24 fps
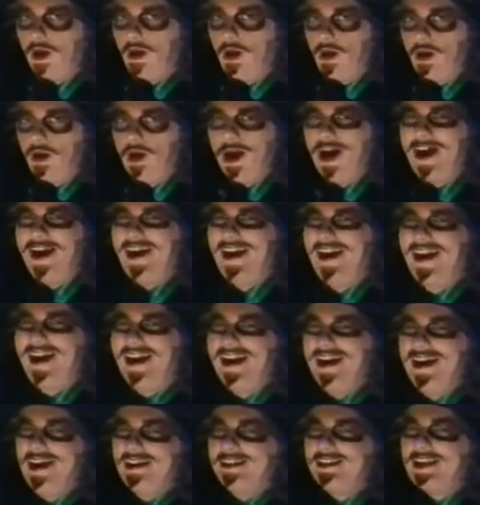mind.
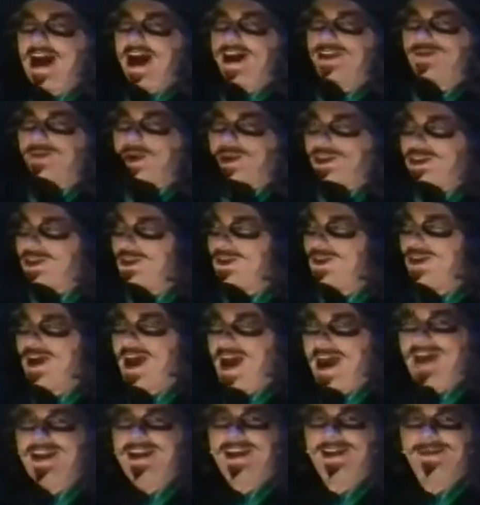Not what
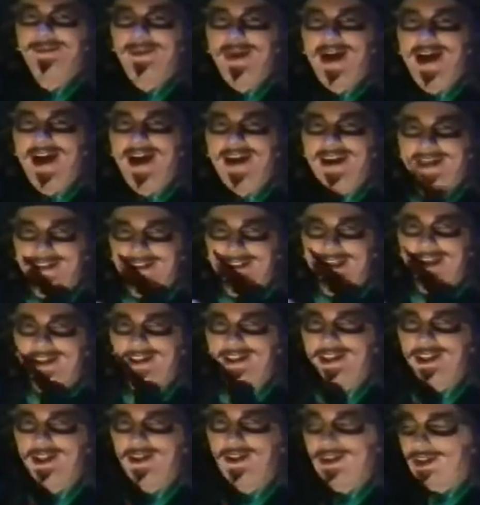you had in mind.
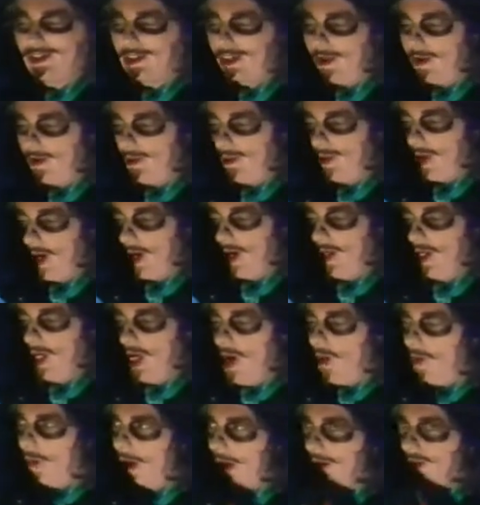That's cute. So,
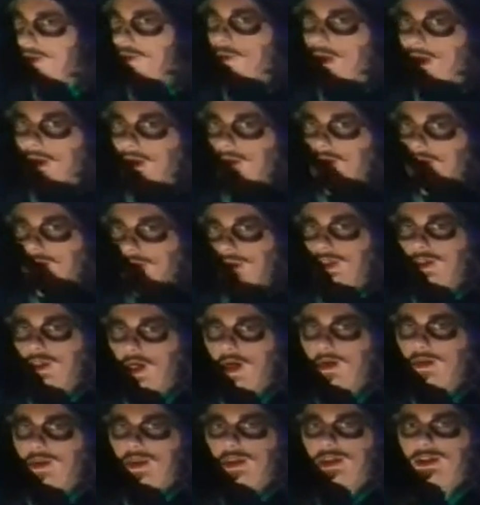why do you want to
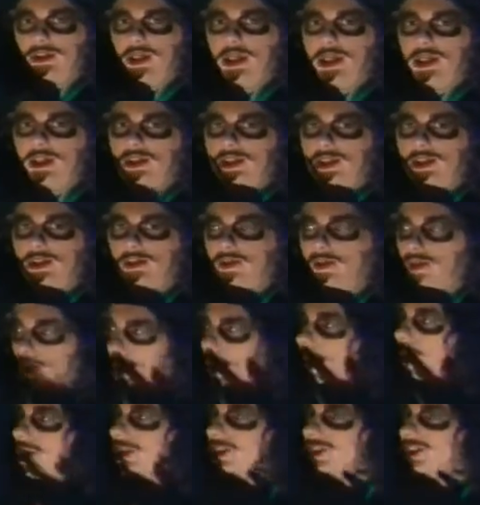return this thing? Is it
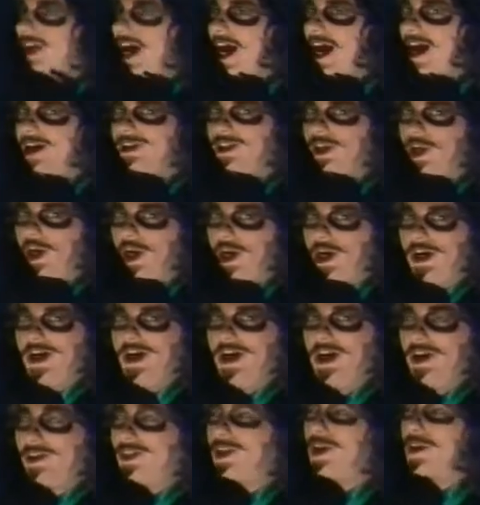the wrong size
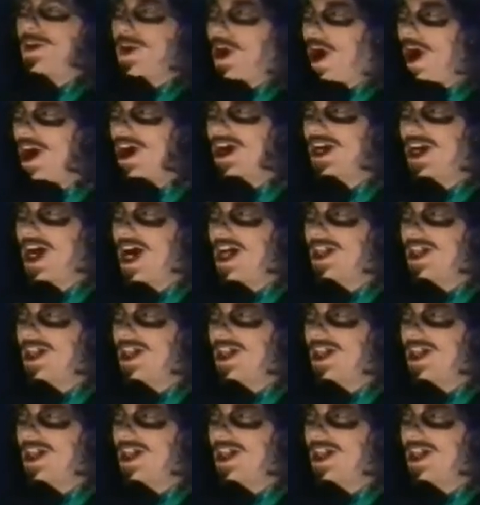or the wrong